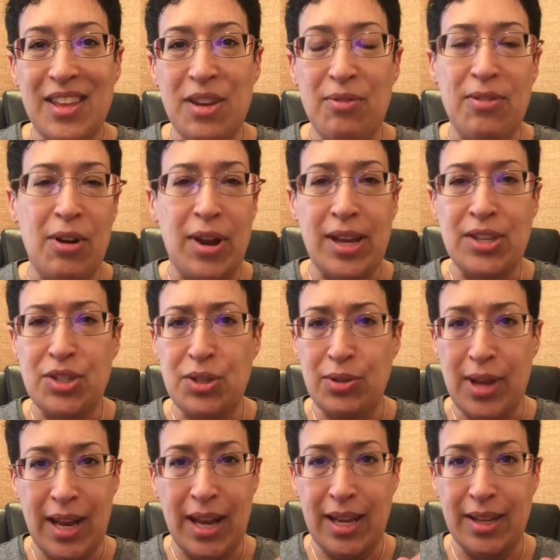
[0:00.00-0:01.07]
very into
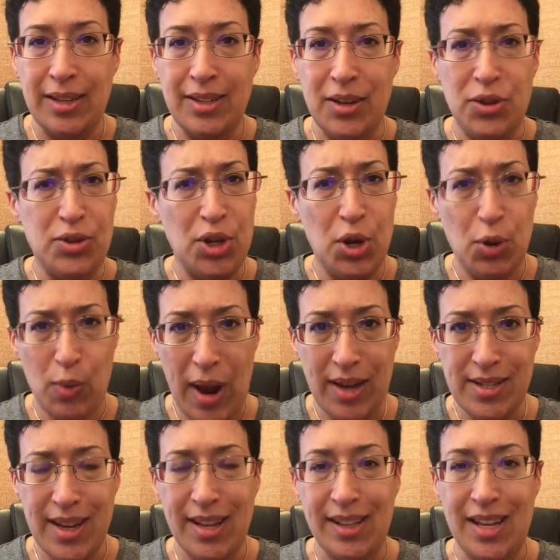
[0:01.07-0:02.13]
using
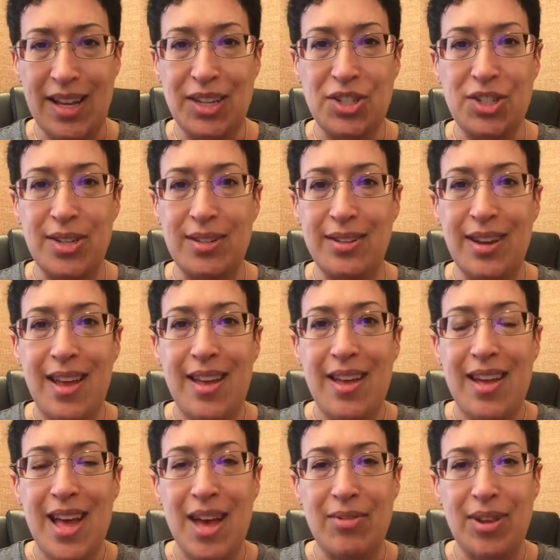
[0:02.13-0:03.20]
correct English and
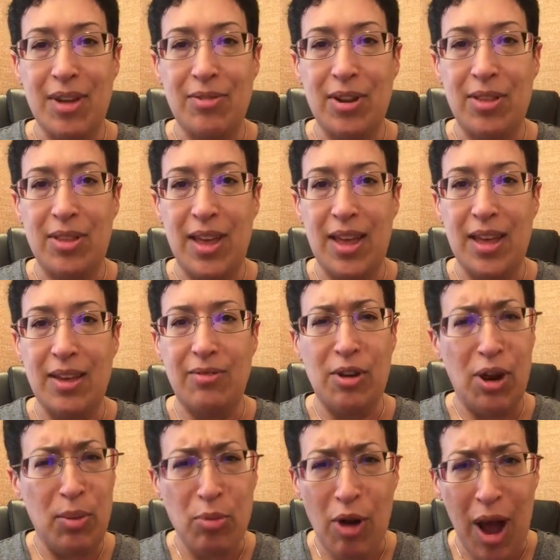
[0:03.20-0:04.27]
having everything
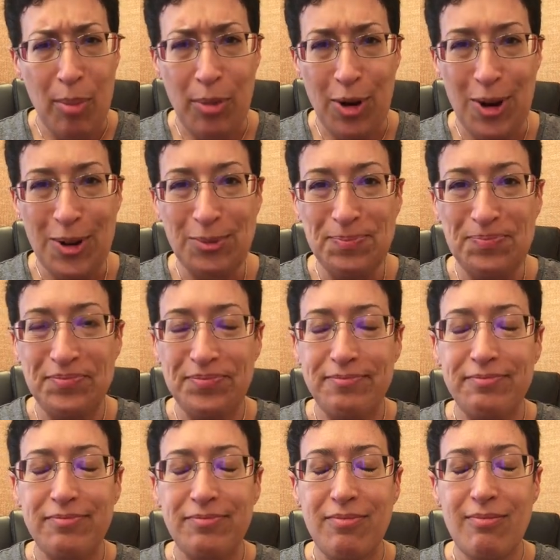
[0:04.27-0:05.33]
very proper.
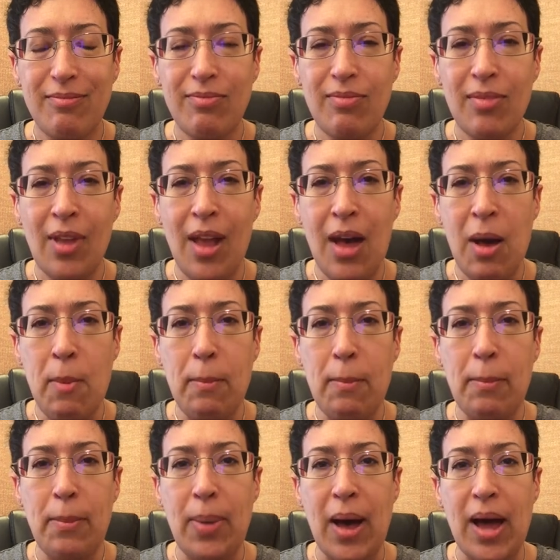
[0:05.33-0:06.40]

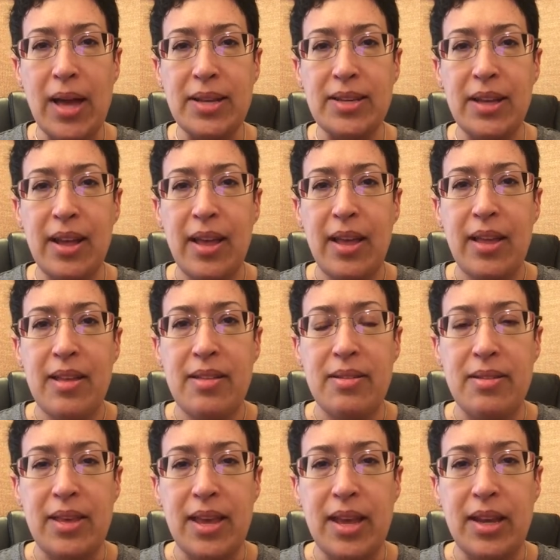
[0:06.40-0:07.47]
But
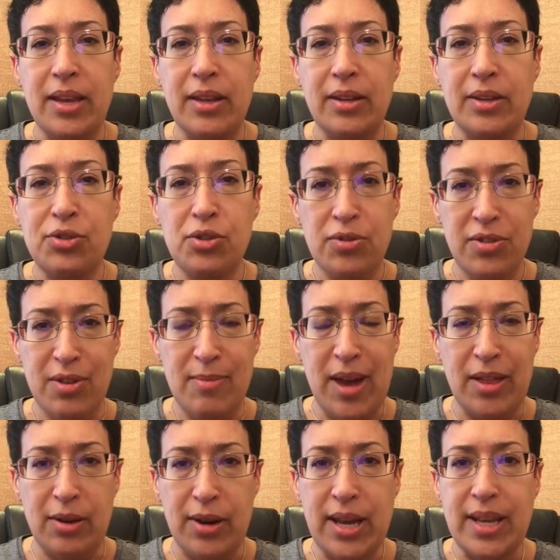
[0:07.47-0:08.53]
the truth of the
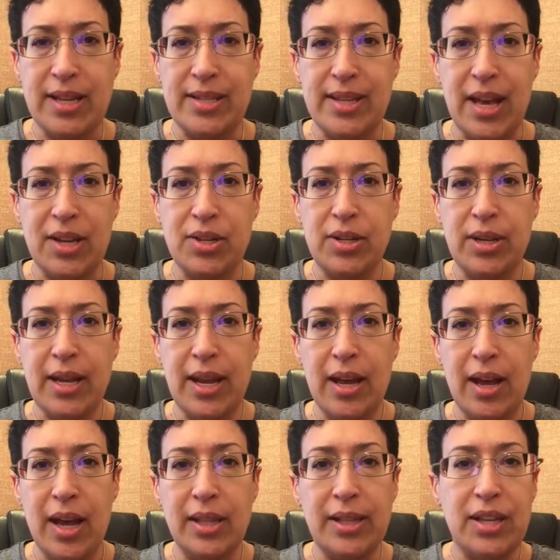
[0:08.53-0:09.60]
matter is that
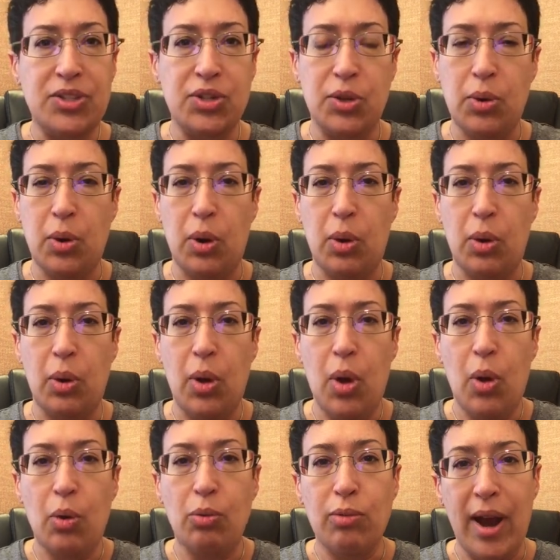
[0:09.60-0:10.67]
unless you're
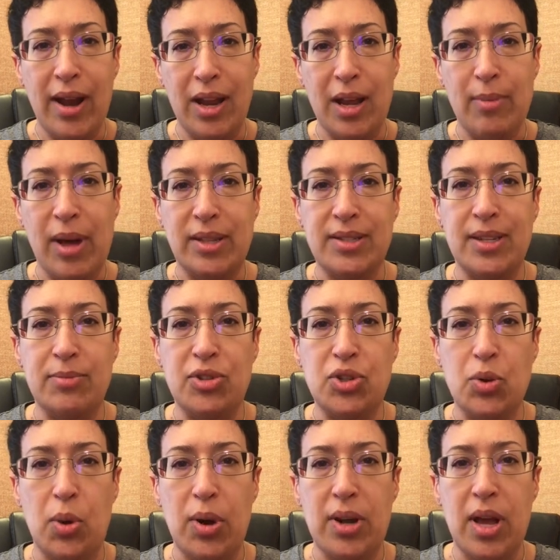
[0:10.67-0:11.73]
writing about some
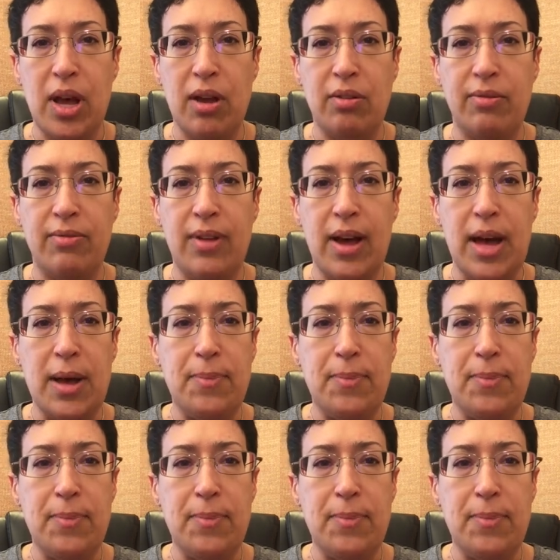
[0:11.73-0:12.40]
sort of